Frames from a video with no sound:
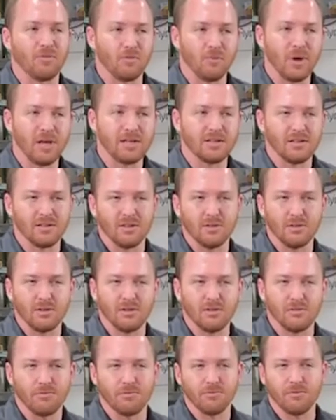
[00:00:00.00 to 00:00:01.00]
of weight,
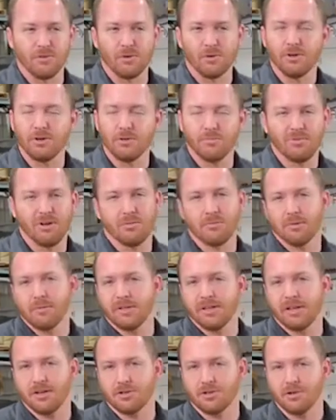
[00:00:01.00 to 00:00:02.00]
including the fluid. You're
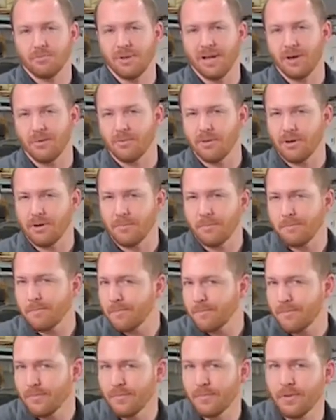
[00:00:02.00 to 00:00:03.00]
probably an extra pound there,
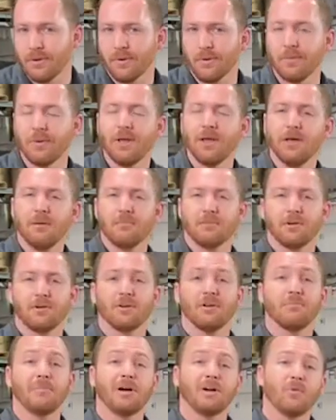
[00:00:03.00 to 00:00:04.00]
you know, but a
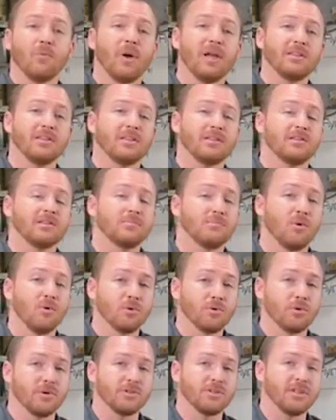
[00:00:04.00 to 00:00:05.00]
good amount of weight that's more
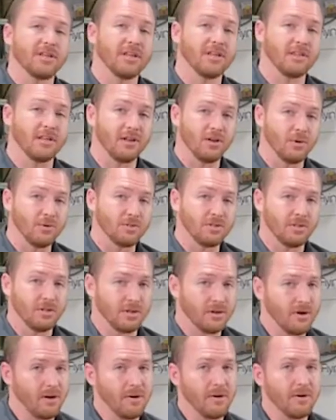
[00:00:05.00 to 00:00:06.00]
towards the nose of the
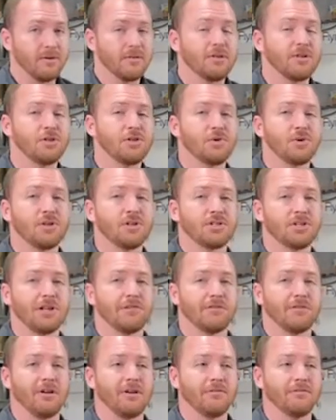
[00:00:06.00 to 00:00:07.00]
car that you can
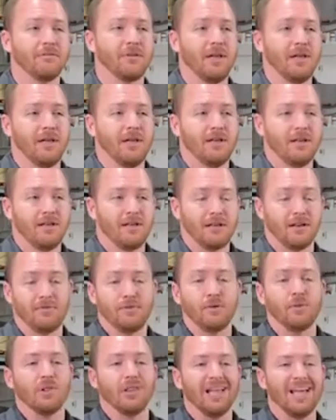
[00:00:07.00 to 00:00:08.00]
shave off. And if
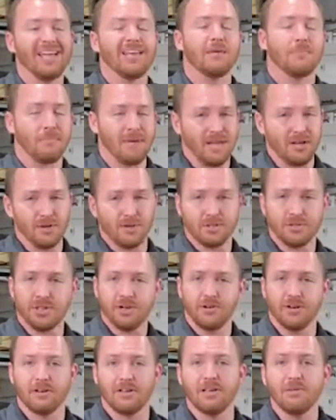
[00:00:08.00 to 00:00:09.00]
you like a manual
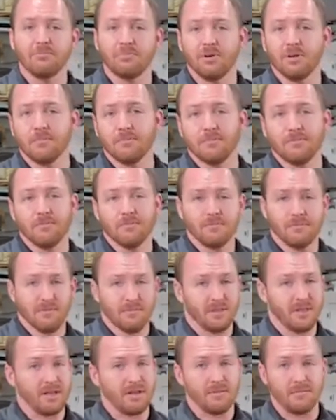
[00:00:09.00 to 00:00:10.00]
steering input,
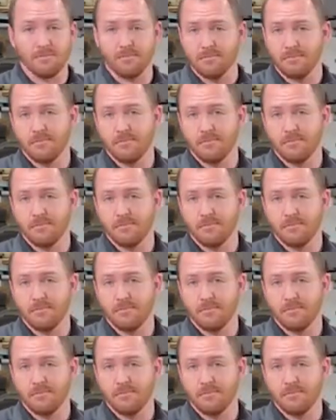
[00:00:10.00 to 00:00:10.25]
then